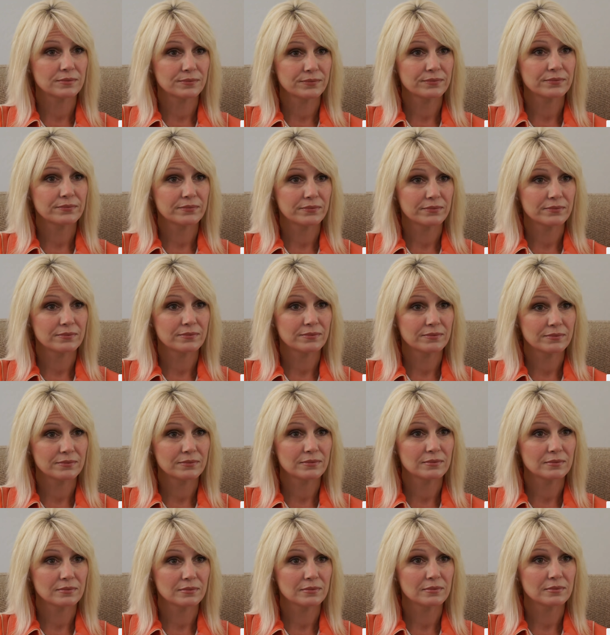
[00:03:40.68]

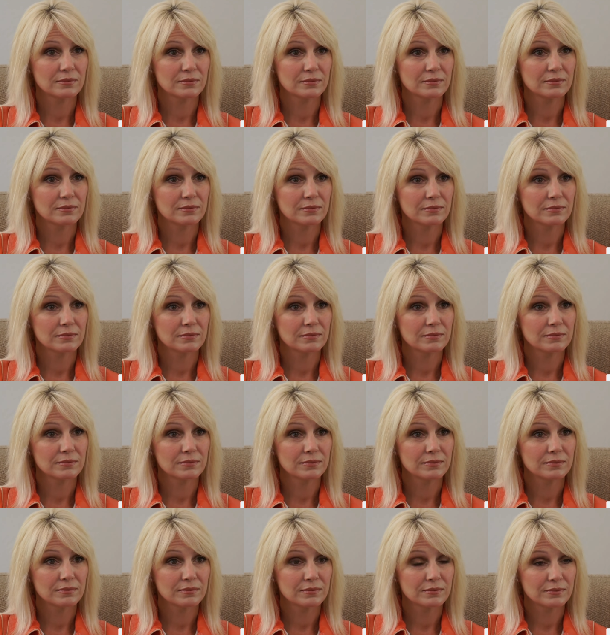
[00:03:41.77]

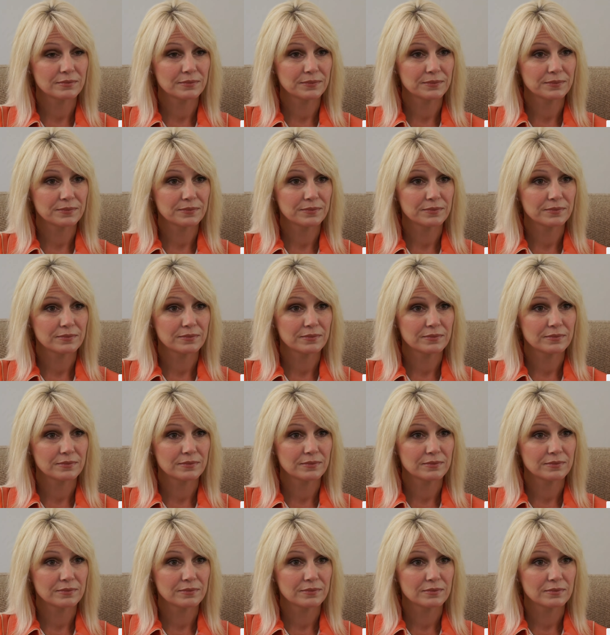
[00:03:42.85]

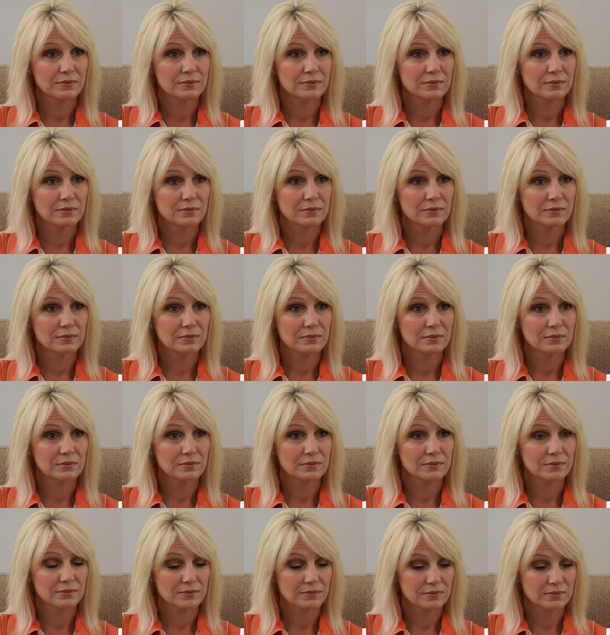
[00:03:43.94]

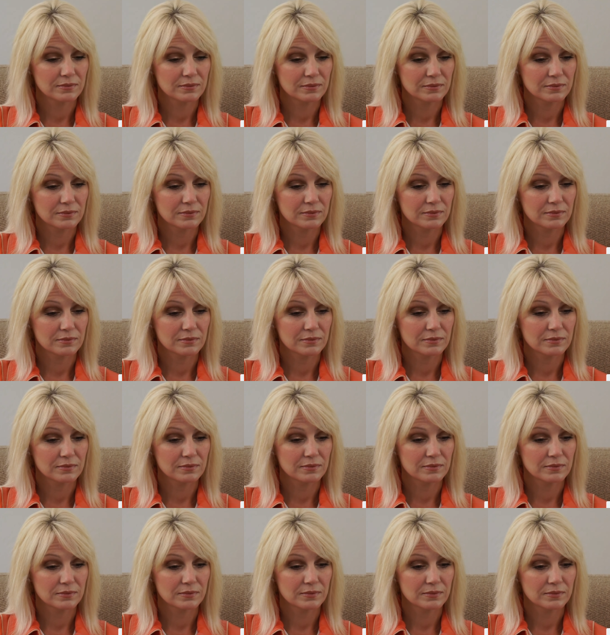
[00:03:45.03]

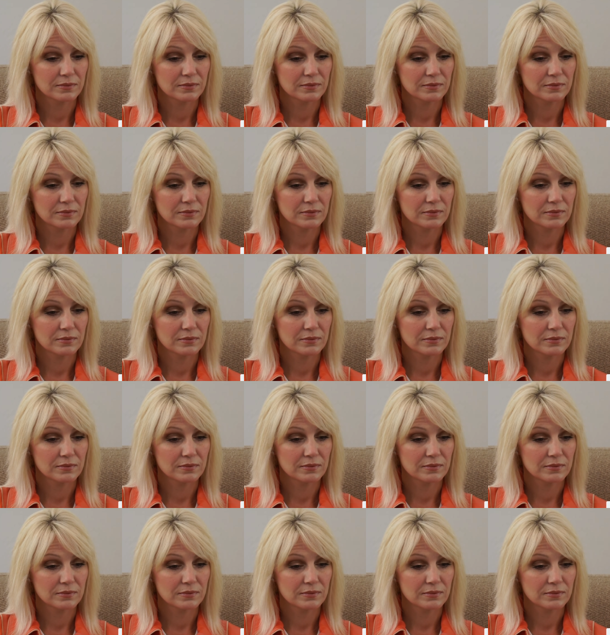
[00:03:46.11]
Nobody speaks.